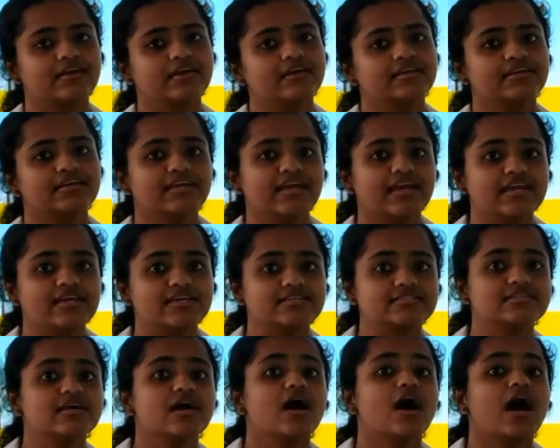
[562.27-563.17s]
Yes,
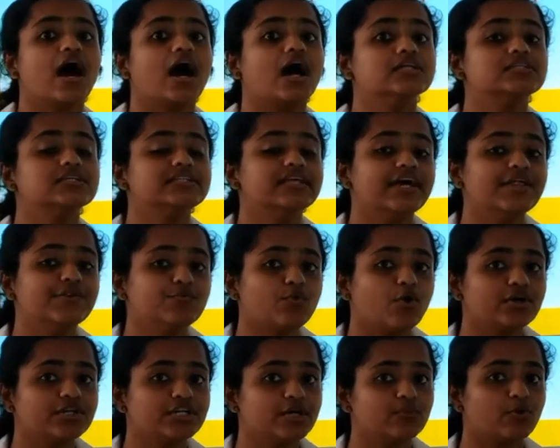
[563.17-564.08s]
other than
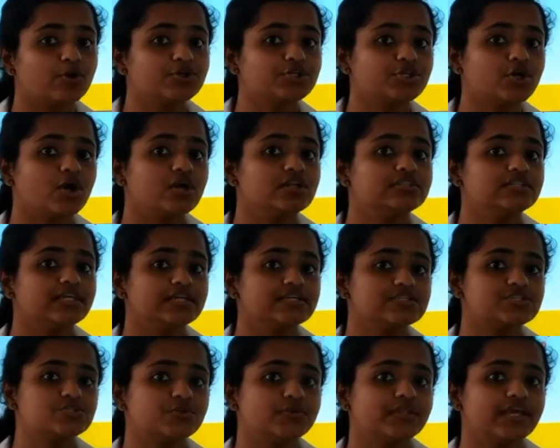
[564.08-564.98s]
water, what all things
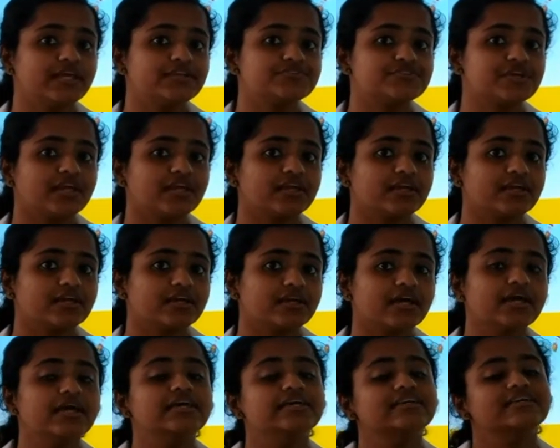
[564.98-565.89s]
do they drink?
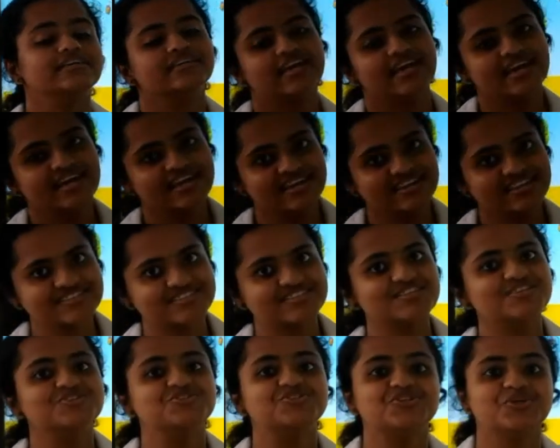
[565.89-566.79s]
Yes,
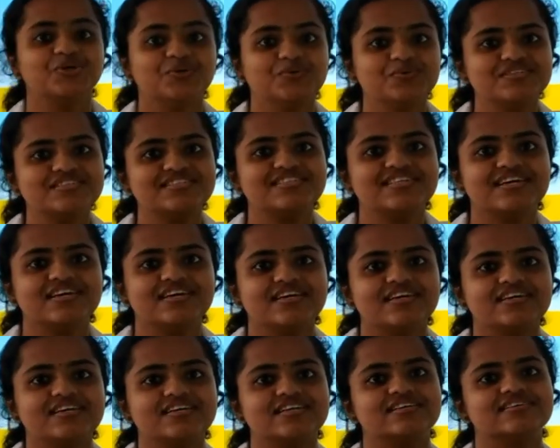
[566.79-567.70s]

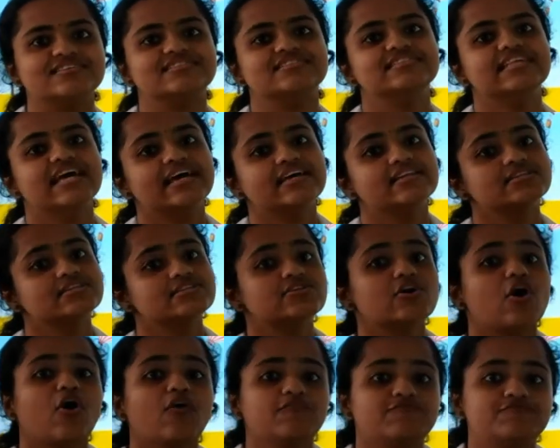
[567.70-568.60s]
juices, then
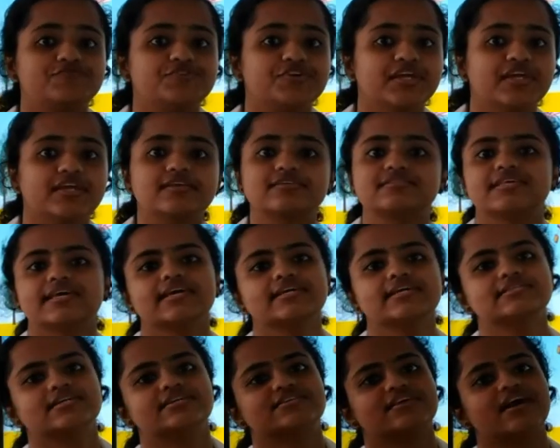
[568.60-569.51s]
soft drinks,
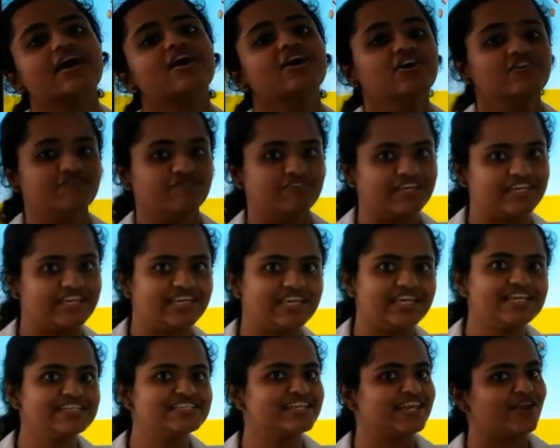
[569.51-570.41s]
etc. We
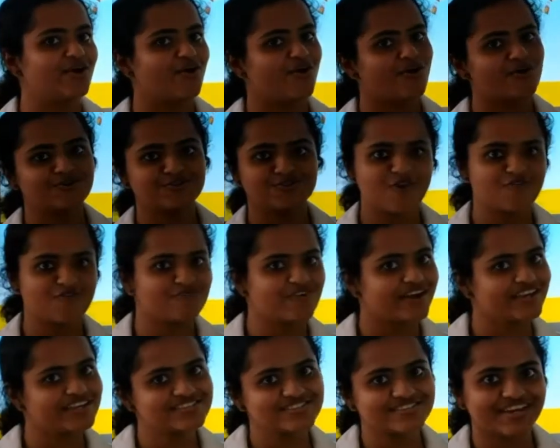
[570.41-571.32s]
eat a lot of
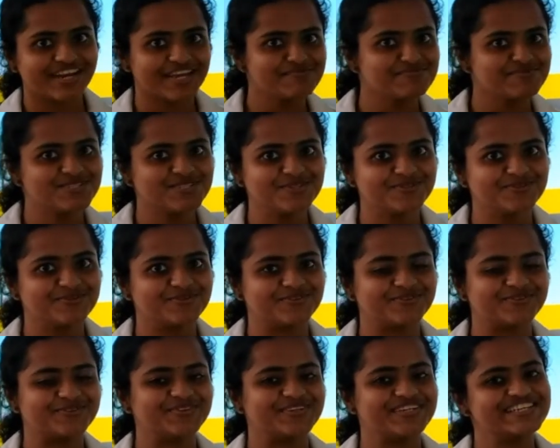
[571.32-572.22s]
ice creams too,
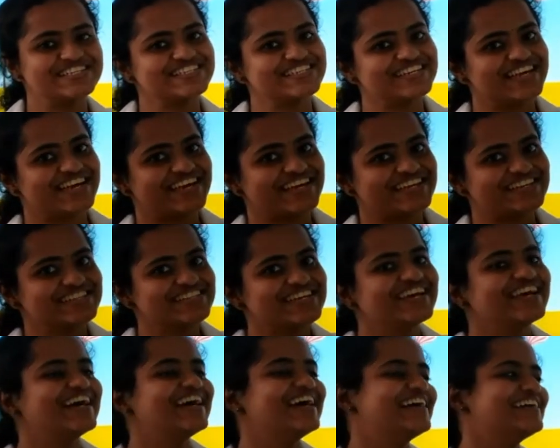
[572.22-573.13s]
isn't it?
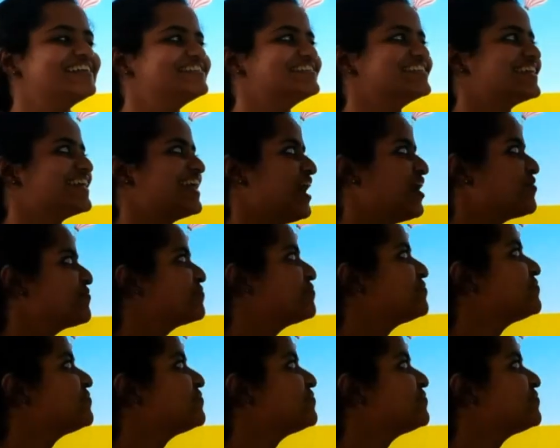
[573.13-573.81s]
Okay.